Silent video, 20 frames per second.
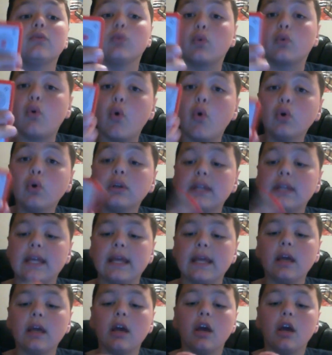
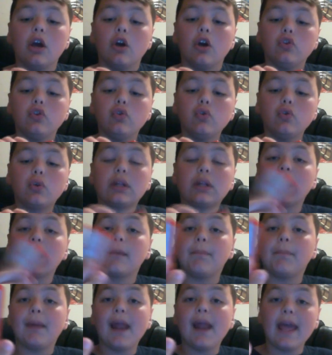recording, you click
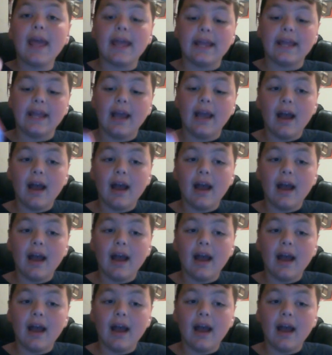play.